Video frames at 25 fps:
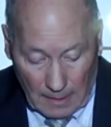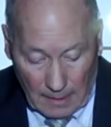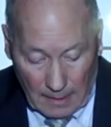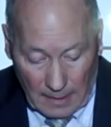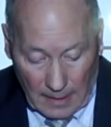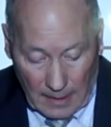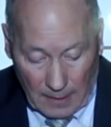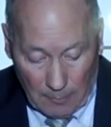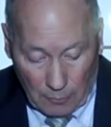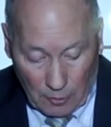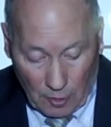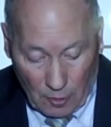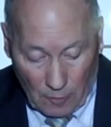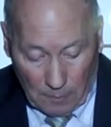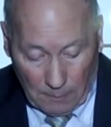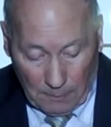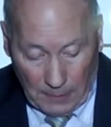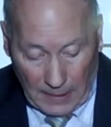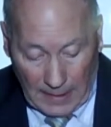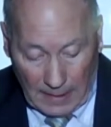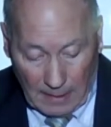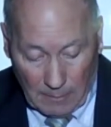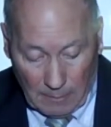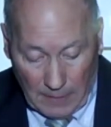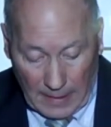he broke
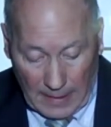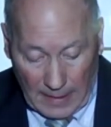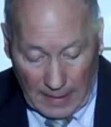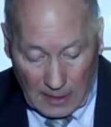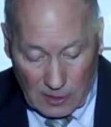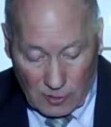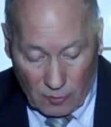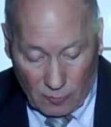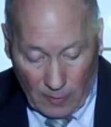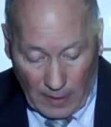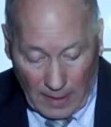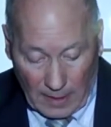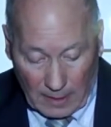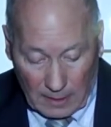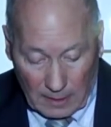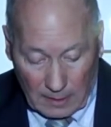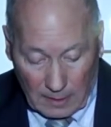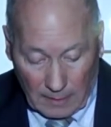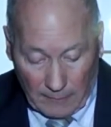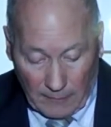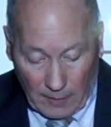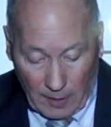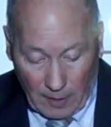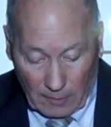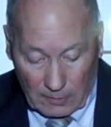Peyton Manning's record
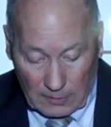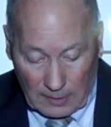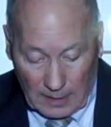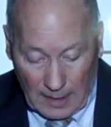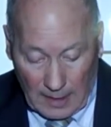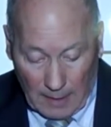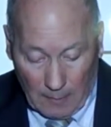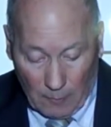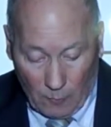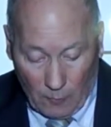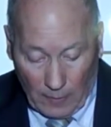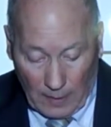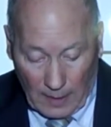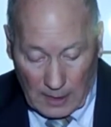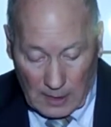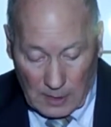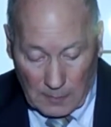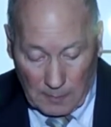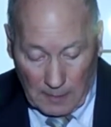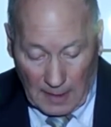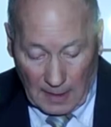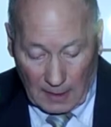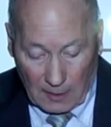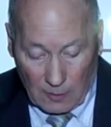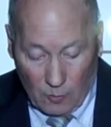of all-time wins
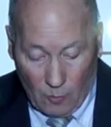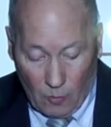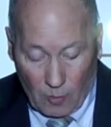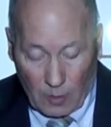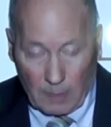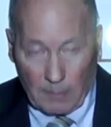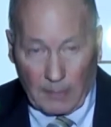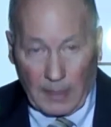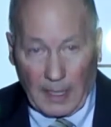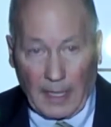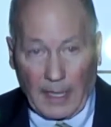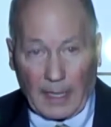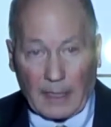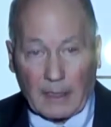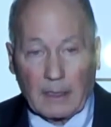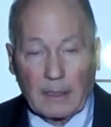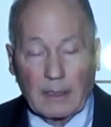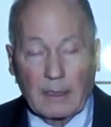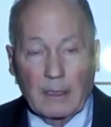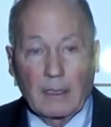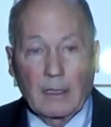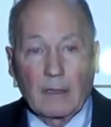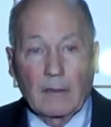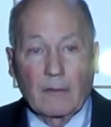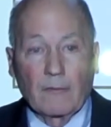by a quarterback,
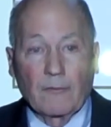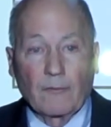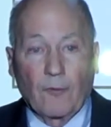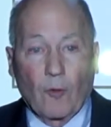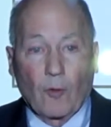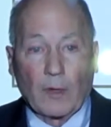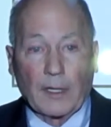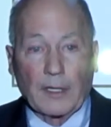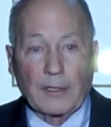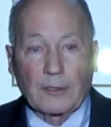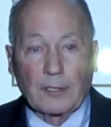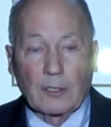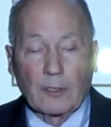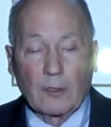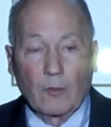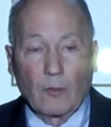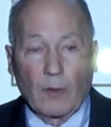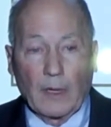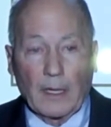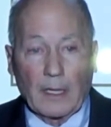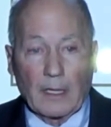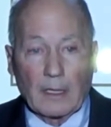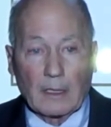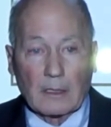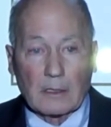42
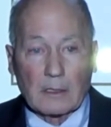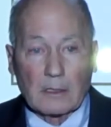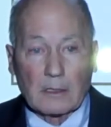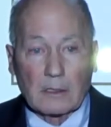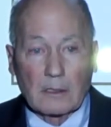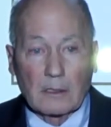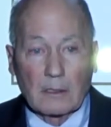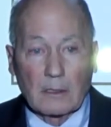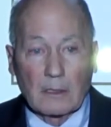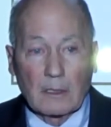wins.